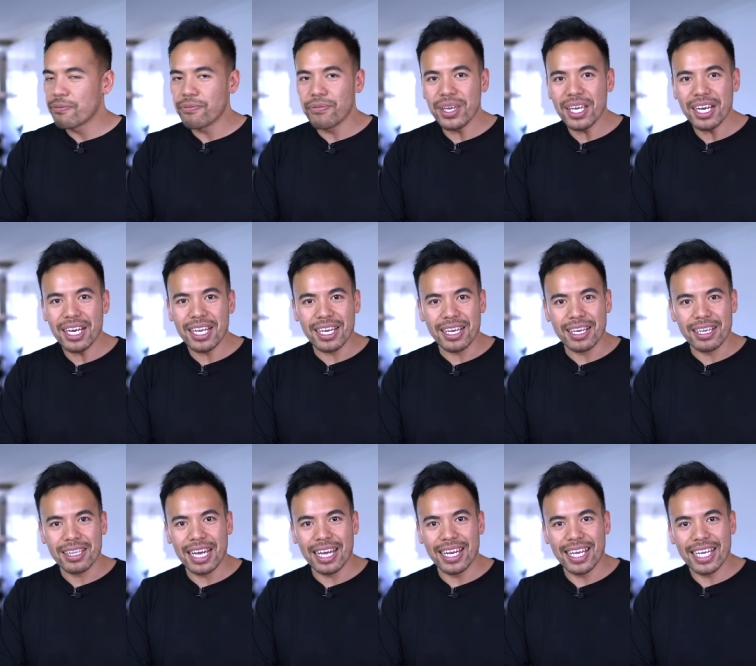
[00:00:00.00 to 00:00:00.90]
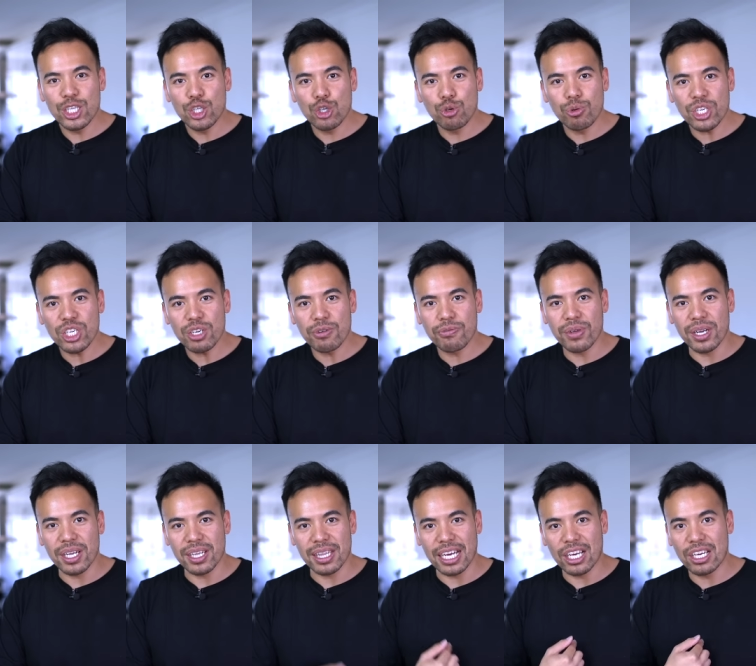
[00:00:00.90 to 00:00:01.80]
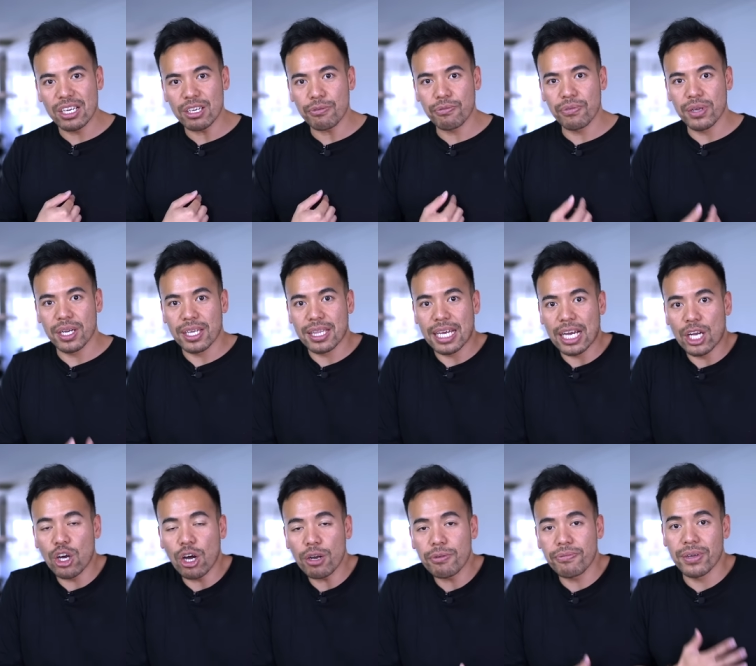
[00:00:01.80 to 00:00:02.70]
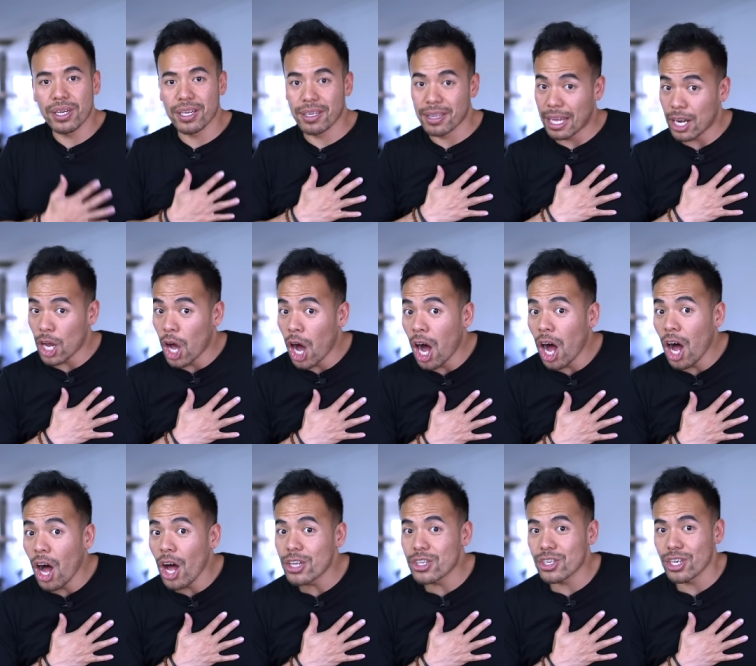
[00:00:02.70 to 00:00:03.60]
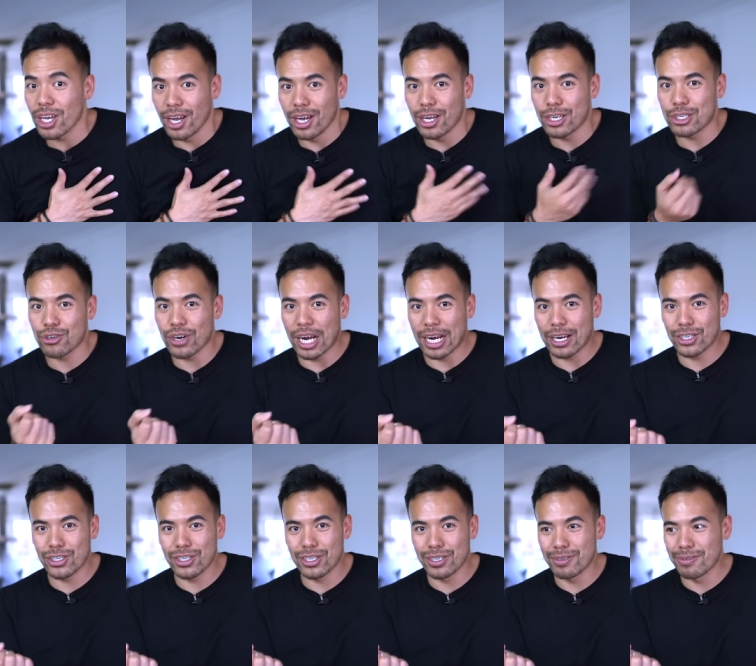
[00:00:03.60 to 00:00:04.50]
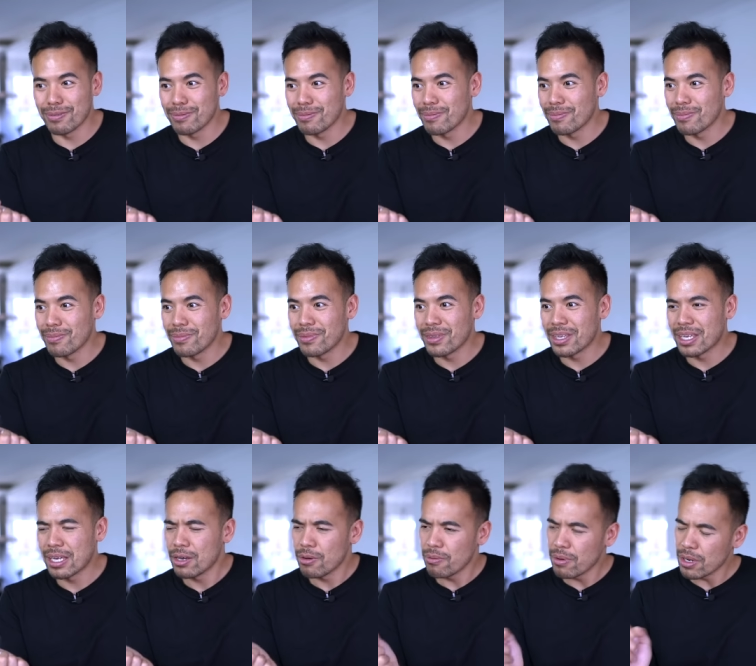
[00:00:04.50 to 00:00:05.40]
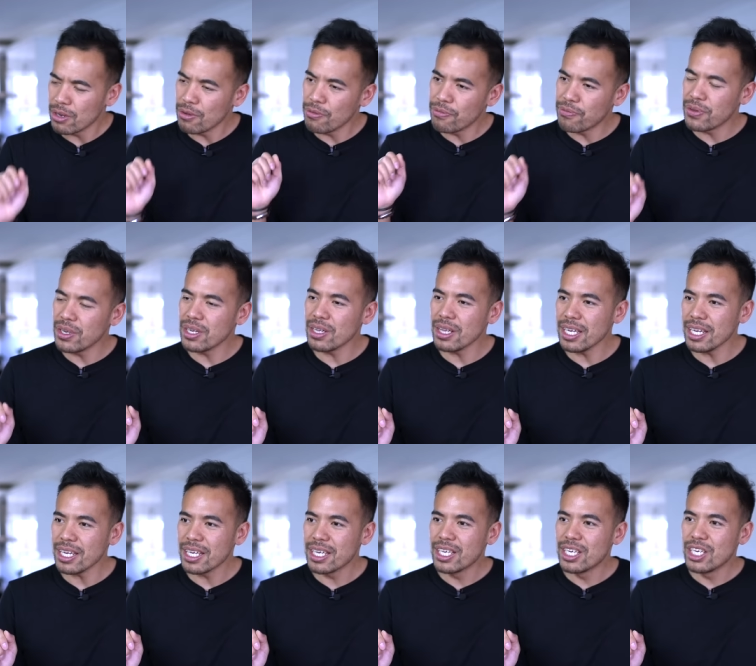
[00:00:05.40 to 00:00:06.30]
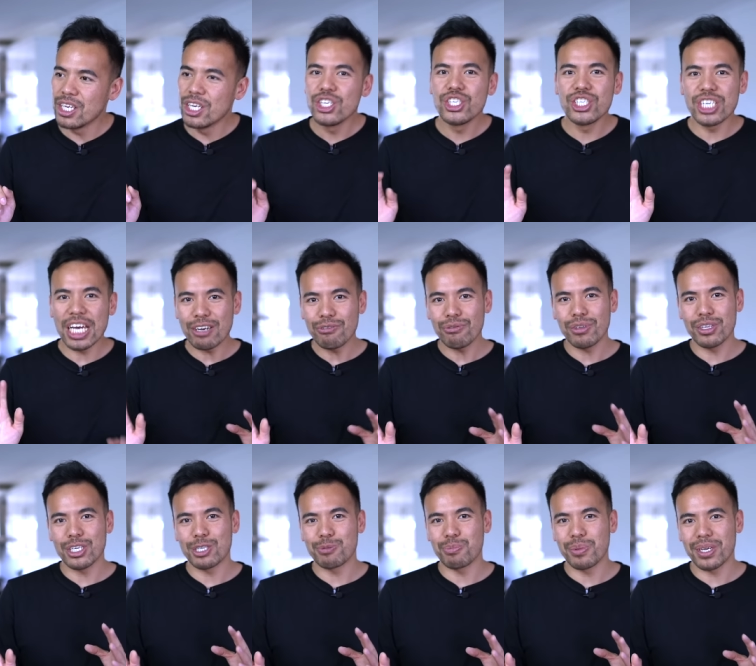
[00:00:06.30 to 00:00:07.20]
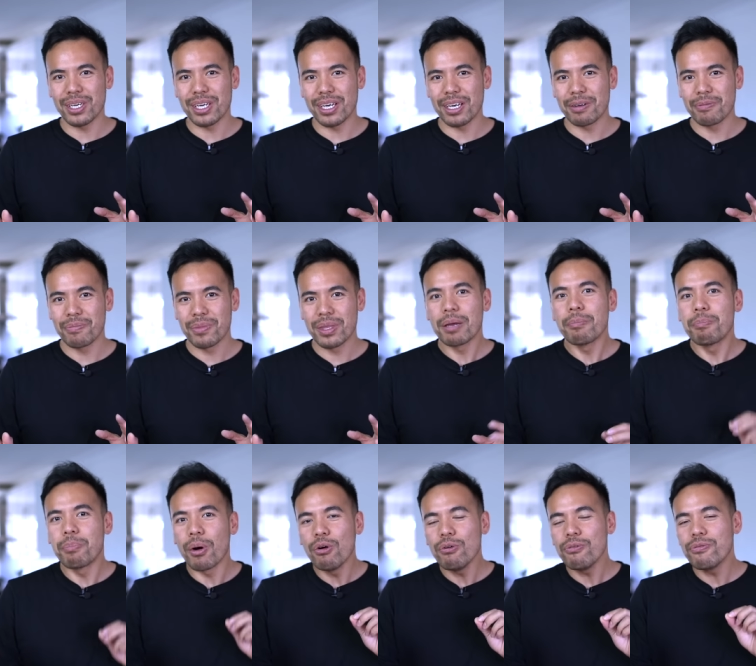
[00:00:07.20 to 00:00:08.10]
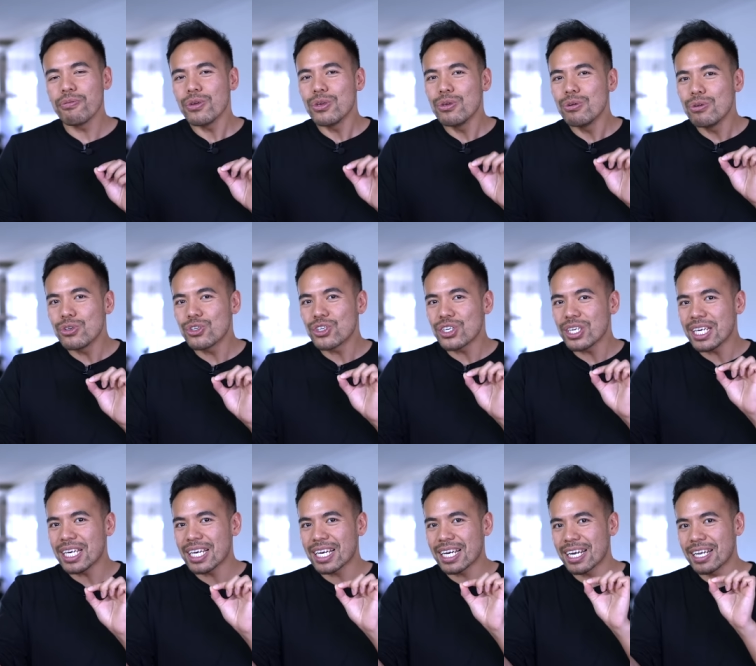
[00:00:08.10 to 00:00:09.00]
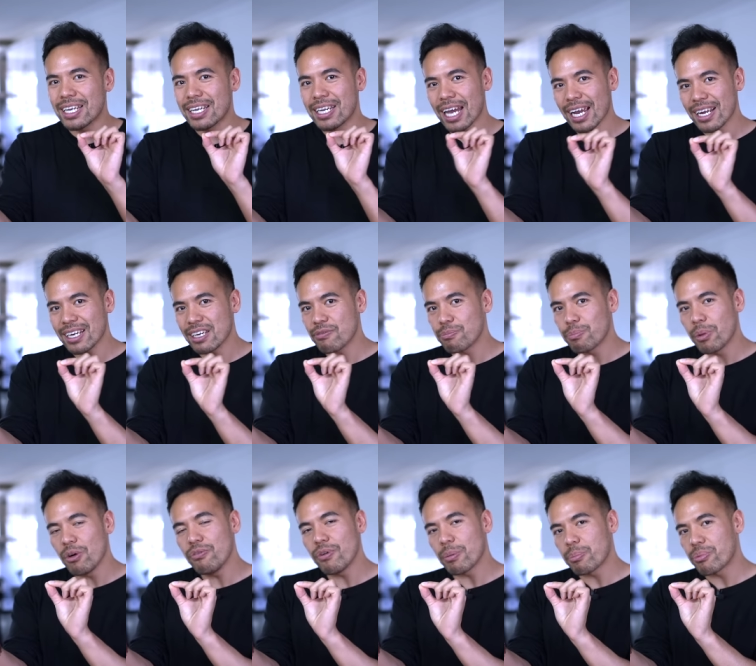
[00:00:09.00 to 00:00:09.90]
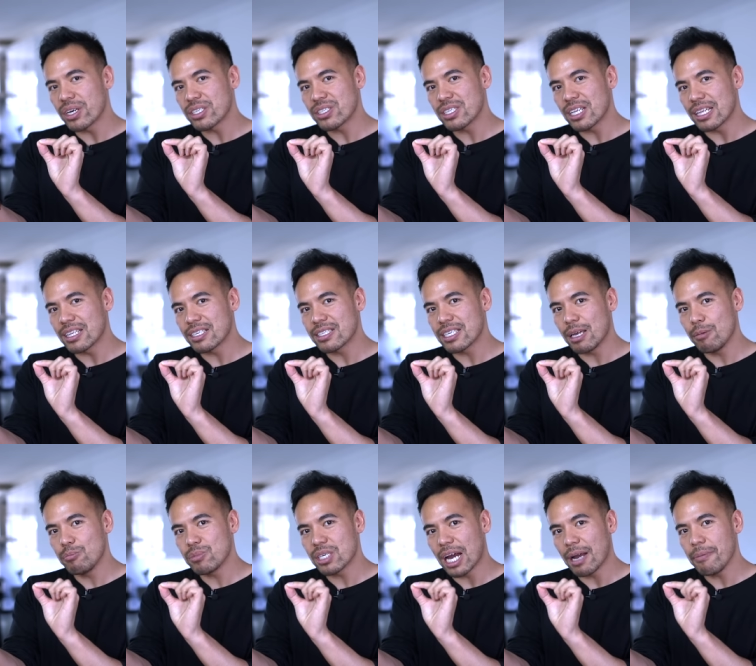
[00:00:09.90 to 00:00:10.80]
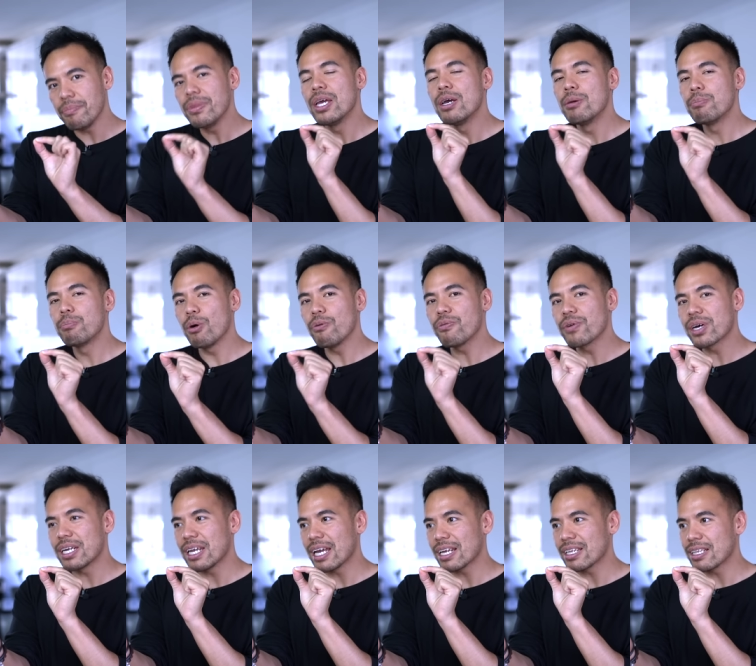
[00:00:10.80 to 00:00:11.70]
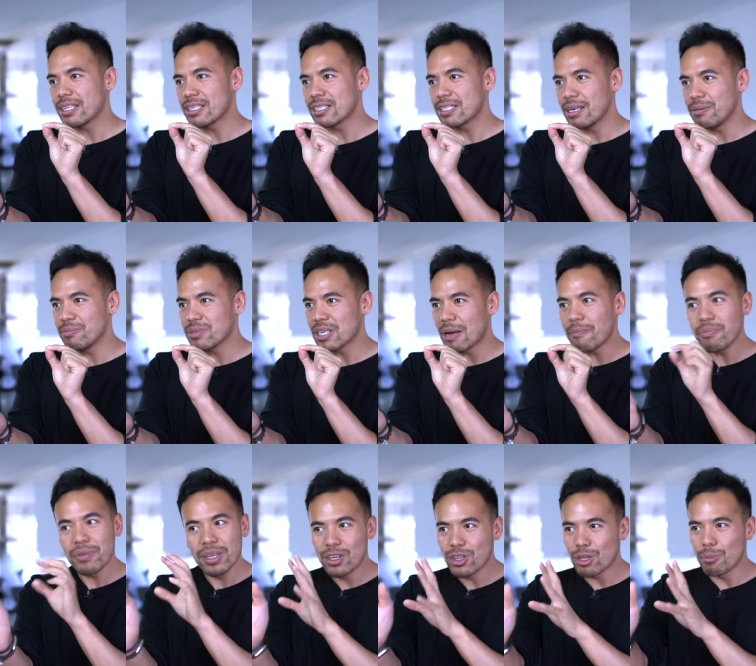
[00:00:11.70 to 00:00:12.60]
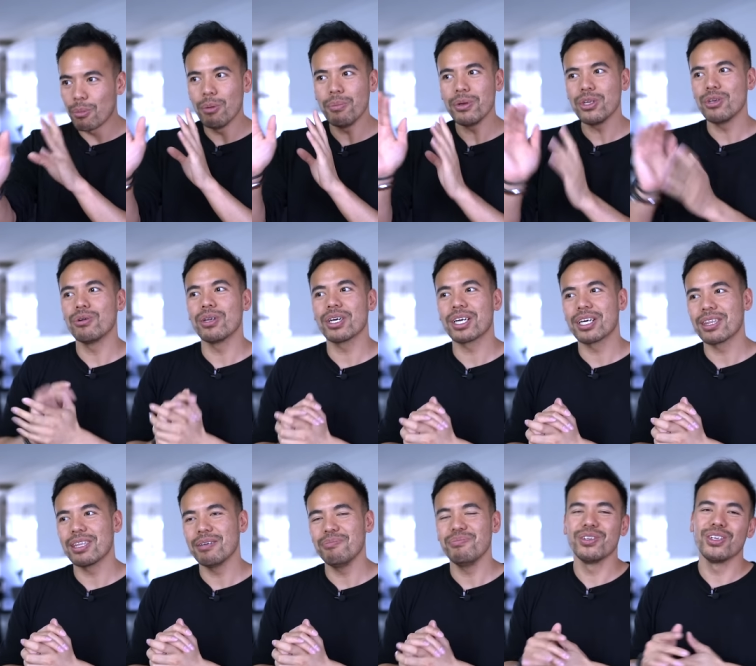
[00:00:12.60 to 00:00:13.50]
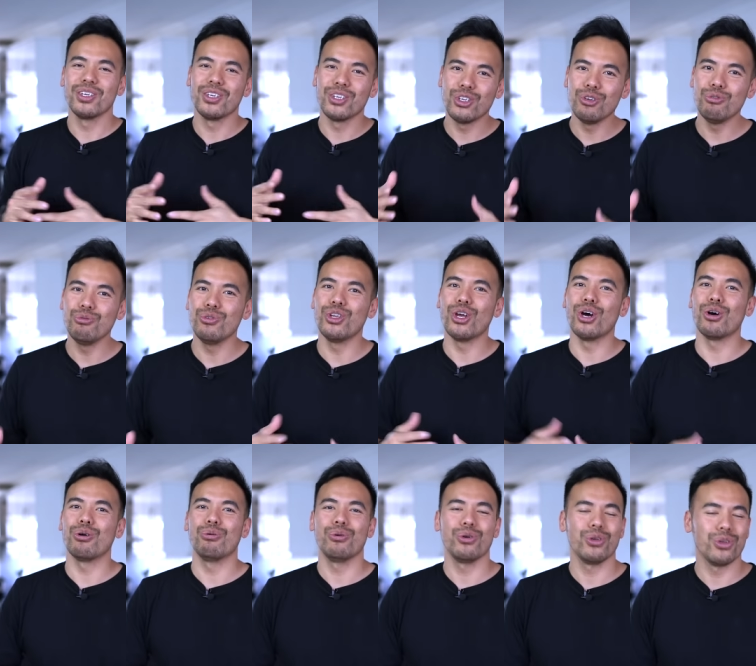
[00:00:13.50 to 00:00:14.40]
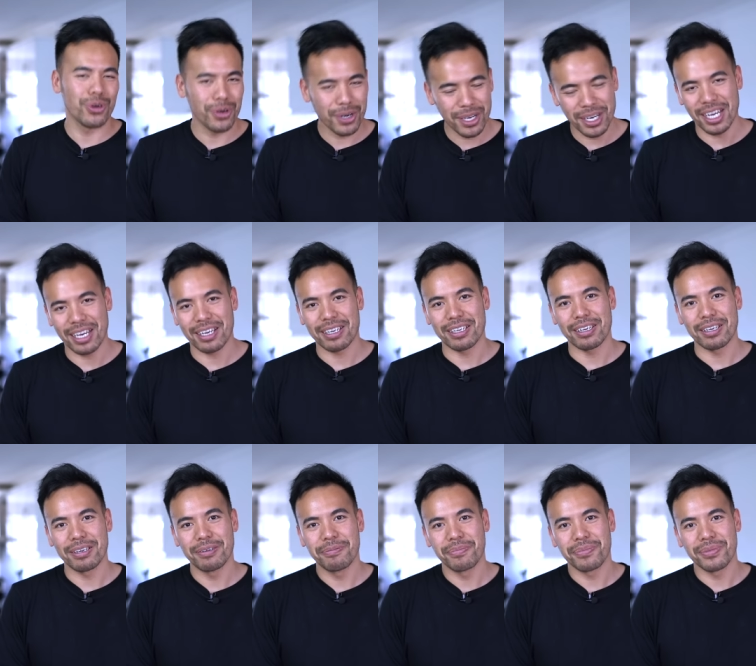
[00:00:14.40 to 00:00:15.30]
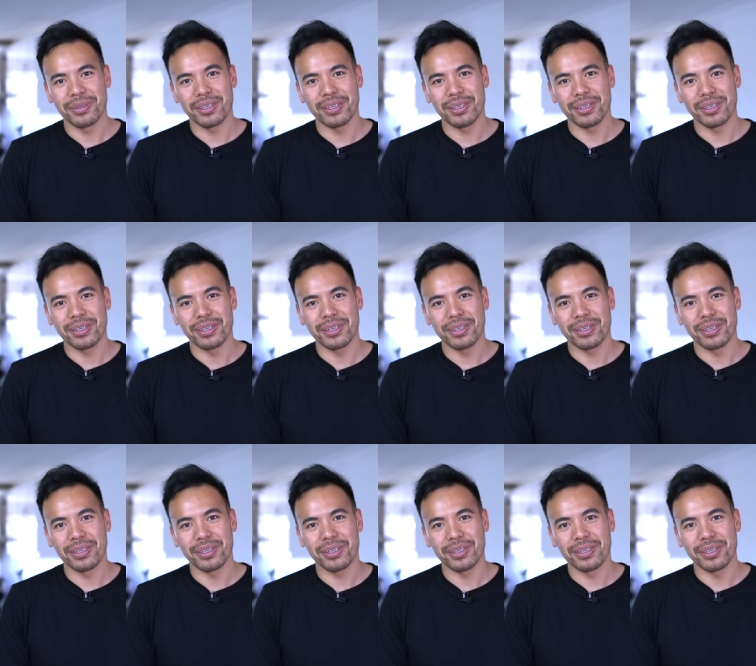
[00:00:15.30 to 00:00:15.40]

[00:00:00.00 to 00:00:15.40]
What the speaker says: the feeling, that intuition feeling, that gut feeling, that God feeling, that heart attraction. When you feel it, generally speaking, both usually connect. If both are present at the same time, both connect at the same time, the moment you look at them, you know you're connected,